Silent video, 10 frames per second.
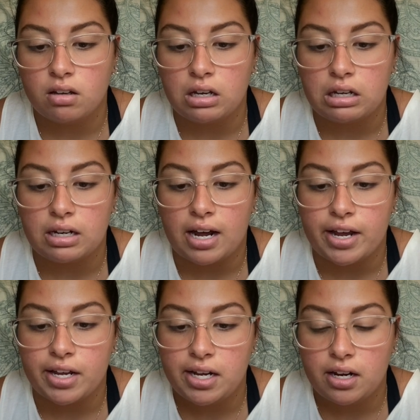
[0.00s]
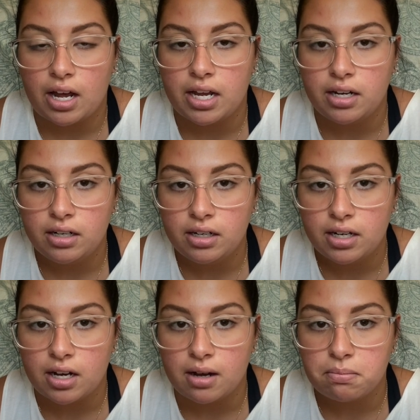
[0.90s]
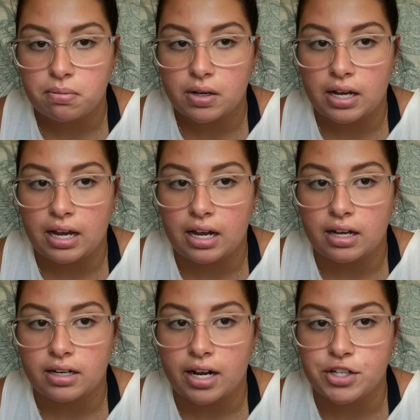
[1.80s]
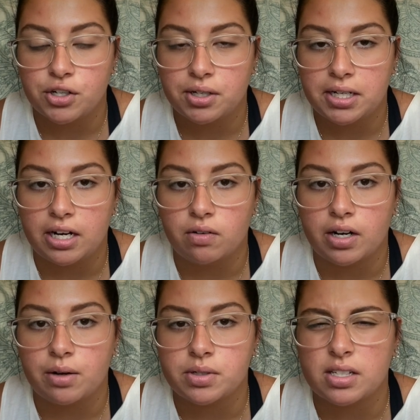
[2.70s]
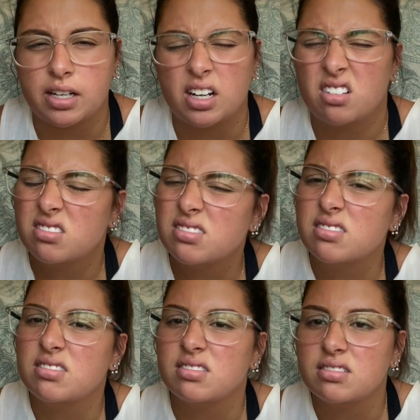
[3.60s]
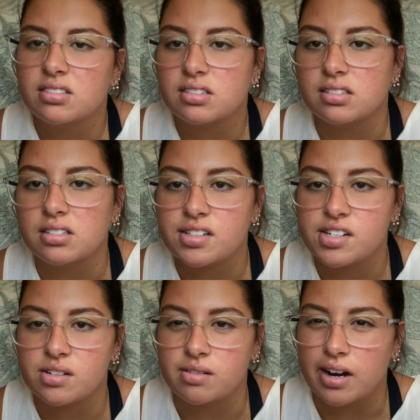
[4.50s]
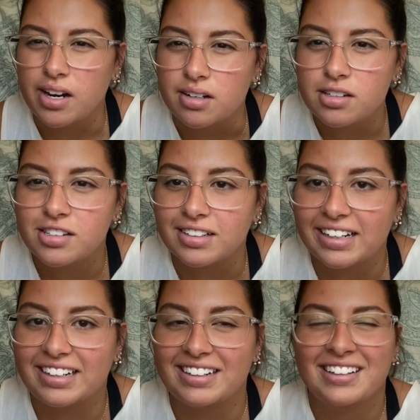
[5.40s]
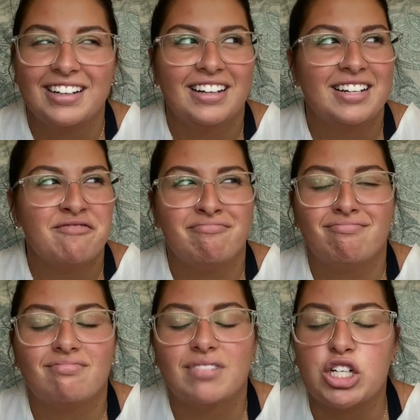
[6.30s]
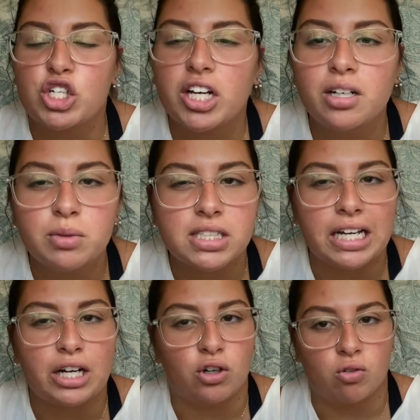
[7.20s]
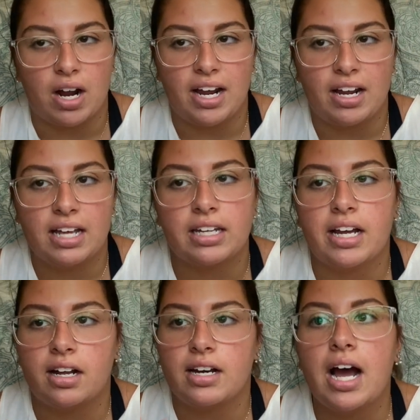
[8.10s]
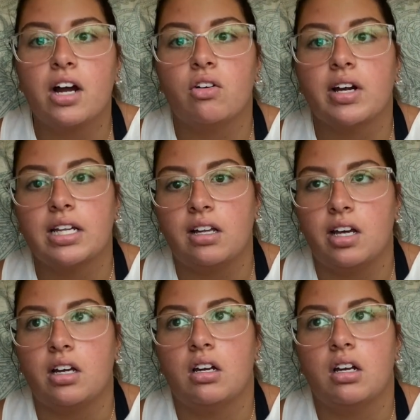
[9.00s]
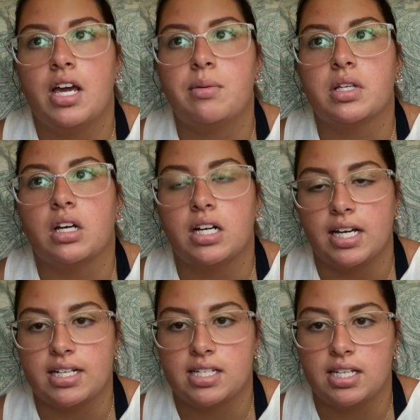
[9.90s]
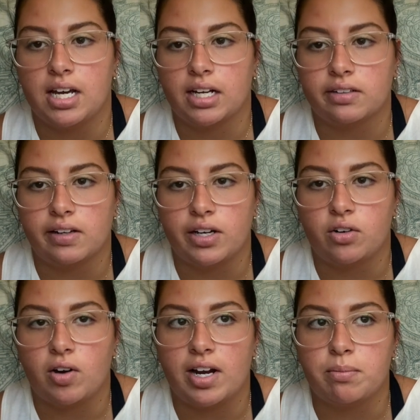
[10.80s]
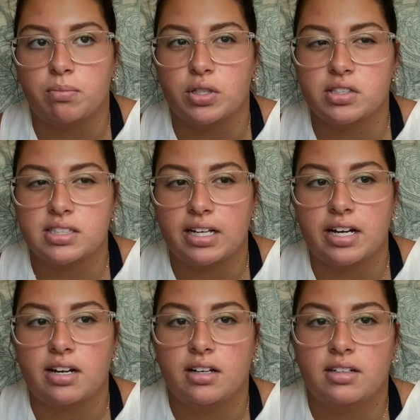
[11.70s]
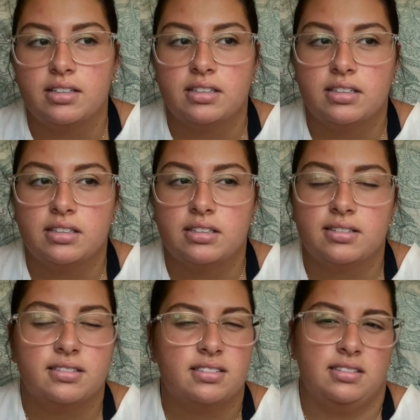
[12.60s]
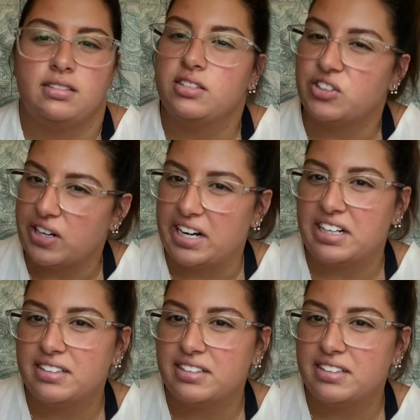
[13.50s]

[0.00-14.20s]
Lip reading: And I heated it up, and I took it out, and I was like, this looks strange. Like, the chicken was, like, gray. And, like, not gray like he was gonna get sick, like, gray, but just, like, gray.